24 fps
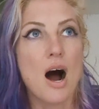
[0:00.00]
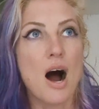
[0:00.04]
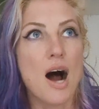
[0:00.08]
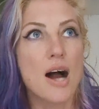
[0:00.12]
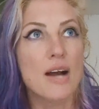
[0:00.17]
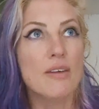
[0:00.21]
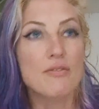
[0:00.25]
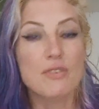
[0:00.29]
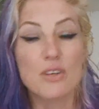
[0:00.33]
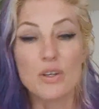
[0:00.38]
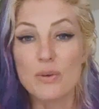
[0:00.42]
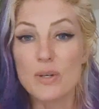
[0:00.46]

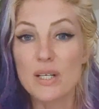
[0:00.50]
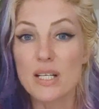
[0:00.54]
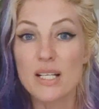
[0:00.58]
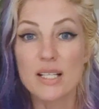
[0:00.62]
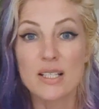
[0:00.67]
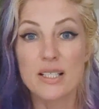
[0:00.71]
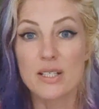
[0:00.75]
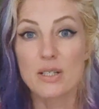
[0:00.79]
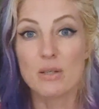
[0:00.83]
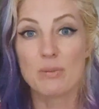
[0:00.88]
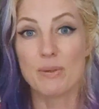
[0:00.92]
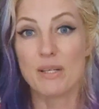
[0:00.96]
I view it a
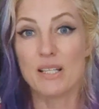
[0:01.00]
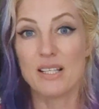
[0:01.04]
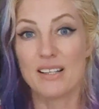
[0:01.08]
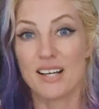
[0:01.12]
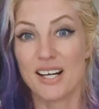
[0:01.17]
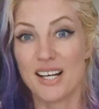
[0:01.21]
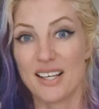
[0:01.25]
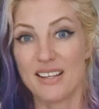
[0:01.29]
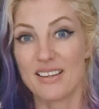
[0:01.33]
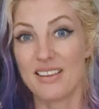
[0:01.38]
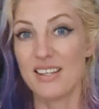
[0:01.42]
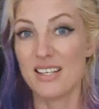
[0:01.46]
little bit
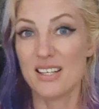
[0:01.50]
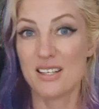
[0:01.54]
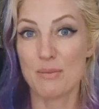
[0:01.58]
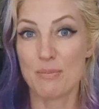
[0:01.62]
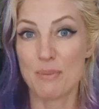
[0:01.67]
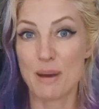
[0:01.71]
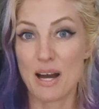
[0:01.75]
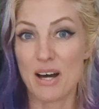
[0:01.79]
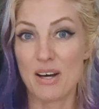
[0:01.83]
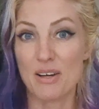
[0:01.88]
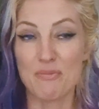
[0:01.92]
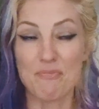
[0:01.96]
like, think
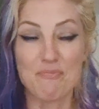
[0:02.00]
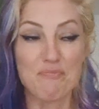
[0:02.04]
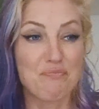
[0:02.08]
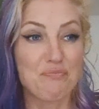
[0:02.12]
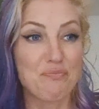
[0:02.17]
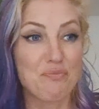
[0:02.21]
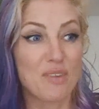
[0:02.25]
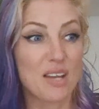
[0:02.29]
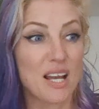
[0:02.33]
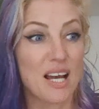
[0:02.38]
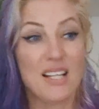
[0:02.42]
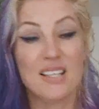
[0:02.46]
about
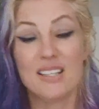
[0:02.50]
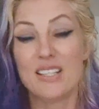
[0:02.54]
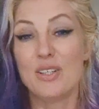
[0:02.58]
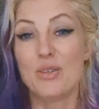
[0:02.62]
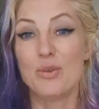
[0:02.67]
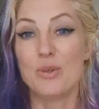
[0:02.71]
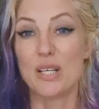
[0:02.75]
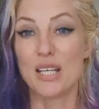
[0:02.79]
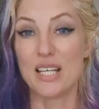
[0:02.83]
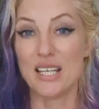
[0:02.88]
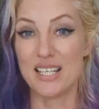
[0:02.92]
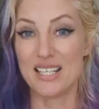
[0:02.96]
a
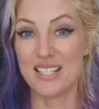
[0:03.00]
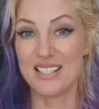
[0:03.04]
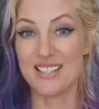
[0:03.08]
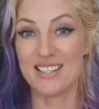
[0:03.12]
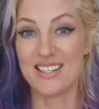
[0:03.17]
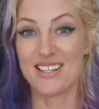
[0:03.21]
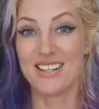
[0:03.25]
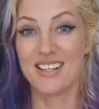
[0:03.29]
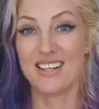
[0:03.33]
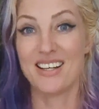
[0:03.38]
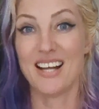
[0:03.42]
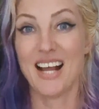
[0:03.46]
little kid
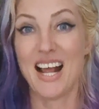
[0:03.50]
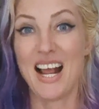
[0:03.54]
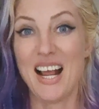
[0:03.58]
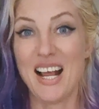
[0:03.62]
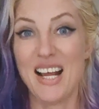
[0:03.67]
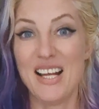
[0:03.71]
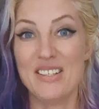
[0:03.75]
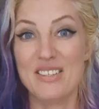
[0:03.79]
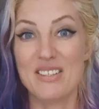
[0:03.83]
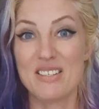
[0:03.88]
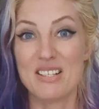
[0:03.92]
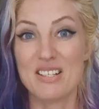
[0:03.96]

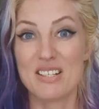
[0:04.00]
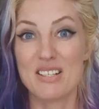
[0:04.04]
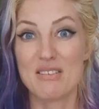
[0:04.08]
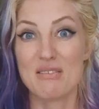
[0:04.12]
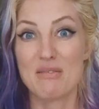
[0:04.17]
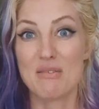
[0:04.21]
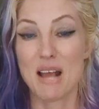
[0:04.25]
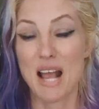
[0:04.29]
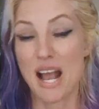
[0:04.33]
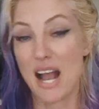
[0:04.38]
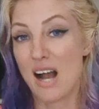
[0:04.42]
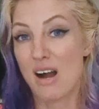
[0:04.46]
and
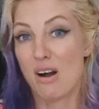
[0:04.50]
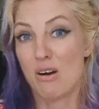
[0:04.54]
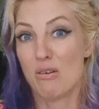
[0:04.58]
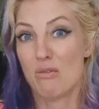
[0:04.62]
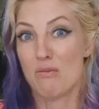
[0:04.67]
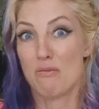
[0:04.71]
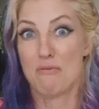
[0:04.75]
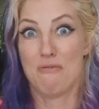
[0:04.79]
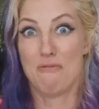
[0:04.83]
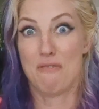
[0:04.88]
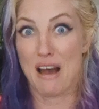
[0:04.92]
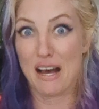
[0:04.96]
how
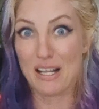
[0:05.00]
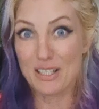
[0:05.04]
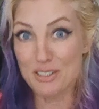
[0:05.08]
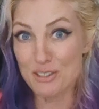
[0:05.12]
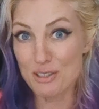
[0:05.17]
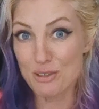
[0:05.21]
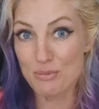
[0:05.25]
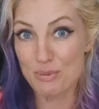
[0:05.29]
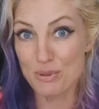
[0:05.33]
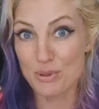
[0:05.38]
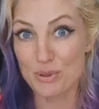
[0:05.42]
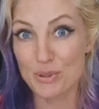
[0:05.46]

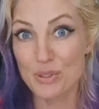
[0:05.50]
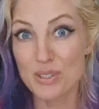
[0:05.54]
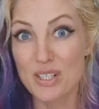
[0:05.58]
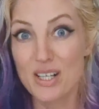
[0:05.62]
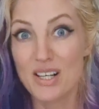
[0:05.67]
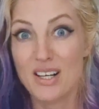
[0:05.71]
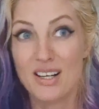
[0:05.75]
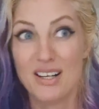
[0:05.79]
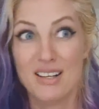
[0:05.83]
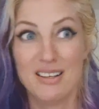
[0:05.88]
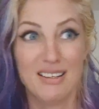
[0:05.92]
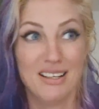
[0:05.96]
valuable,
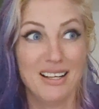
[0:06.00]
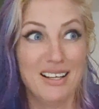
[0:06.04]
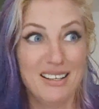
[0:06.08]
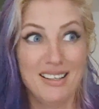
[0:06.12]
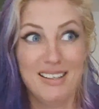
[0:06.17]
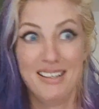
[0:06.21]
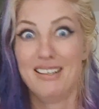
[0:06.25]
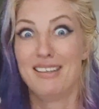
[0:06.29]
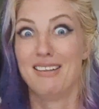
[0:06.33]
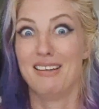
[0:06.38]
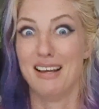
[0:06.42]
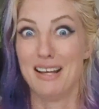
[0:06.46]

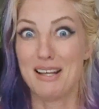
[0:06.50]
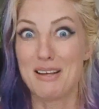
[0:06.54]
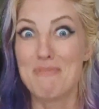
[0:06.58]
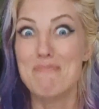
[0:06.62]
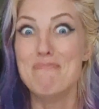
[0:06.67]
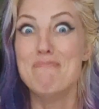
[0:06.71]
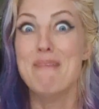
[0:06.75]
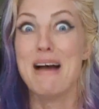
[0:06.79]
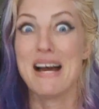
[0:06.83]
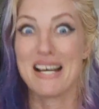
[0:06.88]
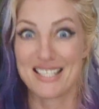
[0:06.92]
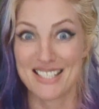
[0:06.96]
like
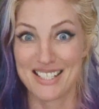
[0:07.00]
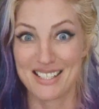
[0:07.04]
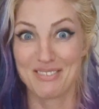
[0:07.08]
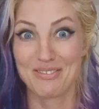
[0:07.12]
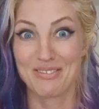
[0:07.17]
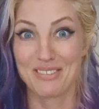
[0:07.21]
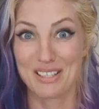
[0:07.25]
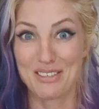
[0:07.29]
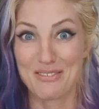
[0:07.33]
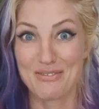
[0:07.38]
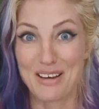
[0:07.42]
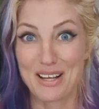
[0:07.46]

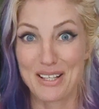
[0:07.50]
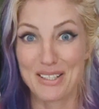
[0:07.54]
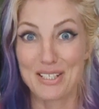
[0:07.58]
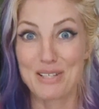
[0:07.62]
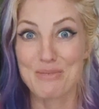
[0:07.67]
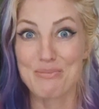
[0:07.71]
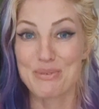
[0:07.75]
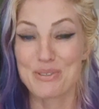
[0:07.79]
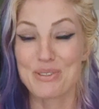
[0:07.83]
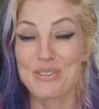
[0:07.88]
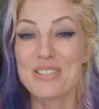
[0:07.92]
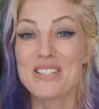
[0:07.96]
massively
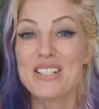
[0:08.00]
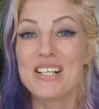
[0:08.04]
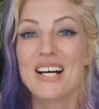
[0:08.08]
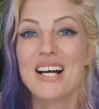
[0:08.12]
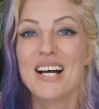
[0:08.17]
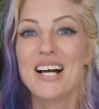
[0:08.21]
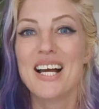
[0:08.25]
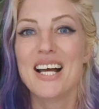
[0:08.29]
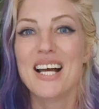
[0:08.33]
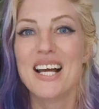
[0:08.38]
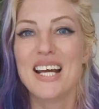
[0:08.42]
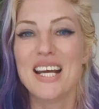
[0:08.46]
valuable,
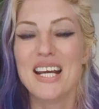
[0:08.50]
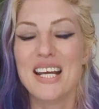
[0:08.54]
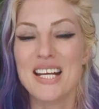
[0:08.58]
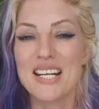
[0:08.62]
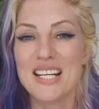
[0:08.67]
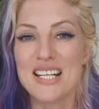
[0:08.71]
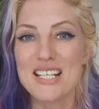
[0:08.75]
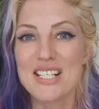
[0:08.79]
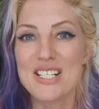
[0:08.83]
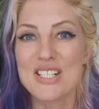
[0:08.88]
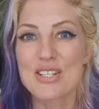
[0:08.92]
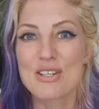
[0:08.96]
it
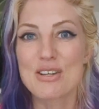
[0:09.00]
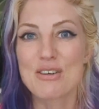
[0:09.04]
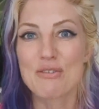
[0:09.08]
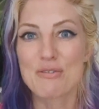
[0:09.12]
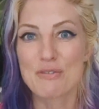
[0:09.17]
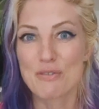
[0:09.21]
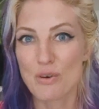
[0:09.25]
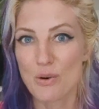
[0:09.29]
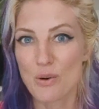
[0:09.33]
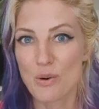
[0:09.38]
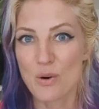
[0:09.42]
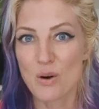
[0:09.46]
is
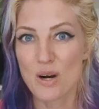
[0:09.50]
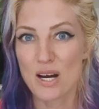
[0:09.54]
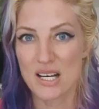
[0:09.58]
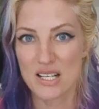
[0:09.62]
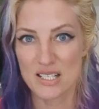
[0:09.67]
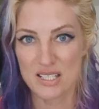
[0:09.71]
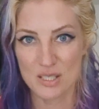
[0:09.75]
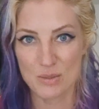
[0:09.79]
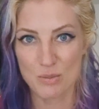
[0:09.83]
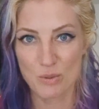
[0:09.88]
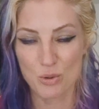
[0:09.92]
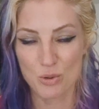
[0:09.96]
for
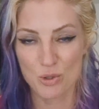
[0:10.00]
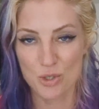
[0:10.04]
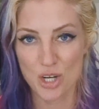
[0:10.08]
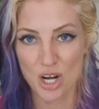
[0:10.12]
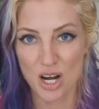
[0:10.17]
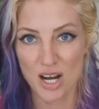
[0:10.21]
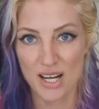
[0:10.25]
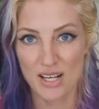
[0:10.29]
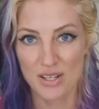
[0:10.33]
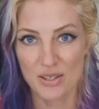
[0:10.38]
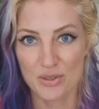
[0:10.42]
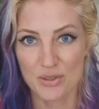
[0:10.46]
a small
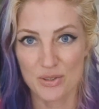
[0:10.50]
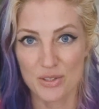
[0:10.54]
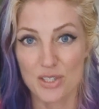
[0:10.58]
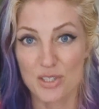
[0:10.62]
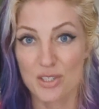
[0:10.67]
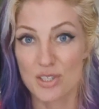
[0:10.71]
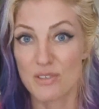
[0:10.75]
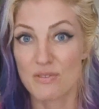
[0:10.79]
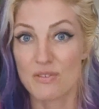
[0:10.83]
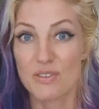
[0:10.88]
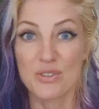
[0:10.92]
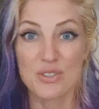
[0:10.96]
child
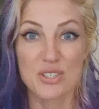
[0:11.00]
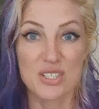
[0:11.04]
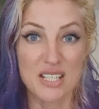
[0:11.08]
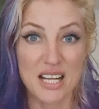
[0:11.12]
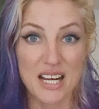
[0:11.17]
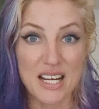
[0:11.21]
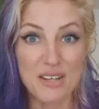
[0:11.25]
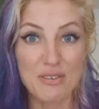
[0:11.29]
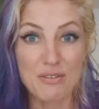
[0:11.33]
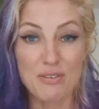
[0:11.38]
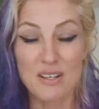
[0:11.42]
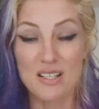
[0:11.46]
to feel
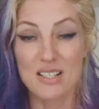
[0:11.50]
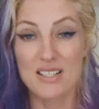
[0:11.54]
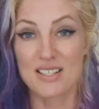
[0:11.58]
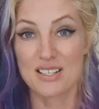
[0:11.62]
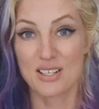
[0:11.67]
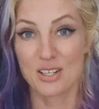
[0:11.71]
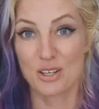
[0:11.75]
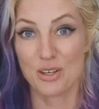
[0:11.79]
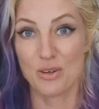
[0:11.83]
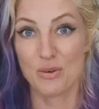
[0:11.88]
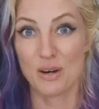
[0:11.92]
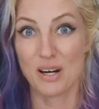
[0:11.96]
safe and
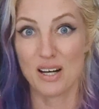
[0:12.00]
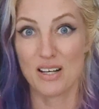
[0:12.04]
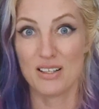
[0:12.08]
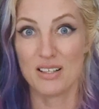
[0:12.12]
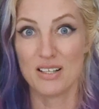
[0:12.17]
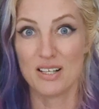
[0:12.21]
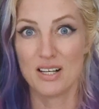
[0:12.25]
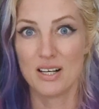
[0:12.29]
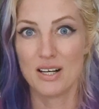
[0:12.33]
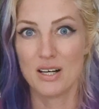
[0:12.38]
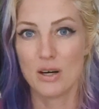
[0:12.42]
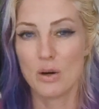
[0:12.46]
secure.
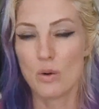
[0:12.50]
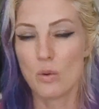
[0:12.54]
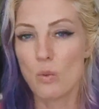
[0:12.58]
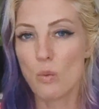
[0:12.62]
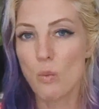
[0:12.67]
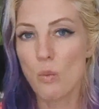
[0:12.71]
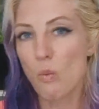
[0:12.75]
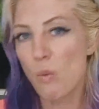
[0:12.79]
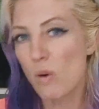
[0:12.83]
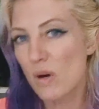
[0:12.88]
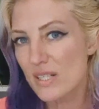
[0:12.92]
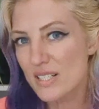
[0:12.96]

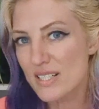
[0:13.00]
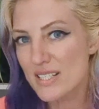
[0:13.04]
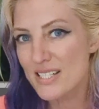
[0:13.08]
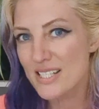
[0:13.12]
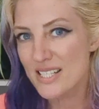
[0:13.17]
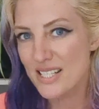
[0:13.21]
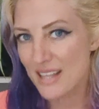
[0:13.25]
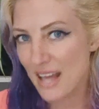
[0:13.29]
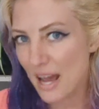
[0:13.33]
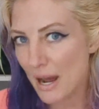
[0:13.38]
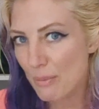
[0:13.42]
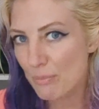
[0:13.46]
What
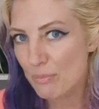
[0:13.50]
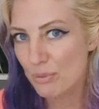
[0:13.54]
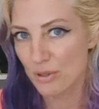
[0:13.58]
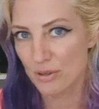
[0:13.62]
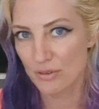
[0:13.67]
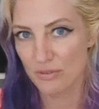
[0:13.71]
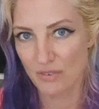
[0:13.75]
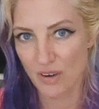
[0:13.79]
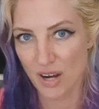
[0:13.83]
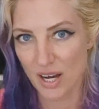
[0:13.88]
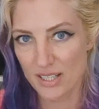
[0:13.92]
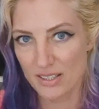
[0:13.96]
does that
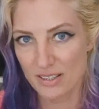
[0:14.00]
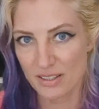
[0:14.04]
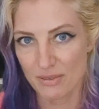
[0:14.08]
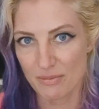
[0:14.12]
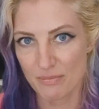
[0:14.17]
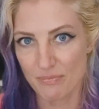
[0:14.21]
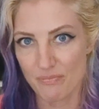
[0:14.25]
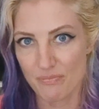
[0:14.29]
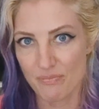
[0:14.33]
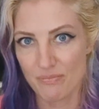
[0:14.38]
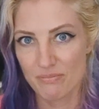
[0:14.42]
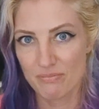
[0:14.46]
provide
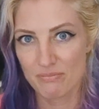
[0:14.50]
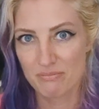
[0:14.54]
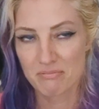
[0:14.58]
them?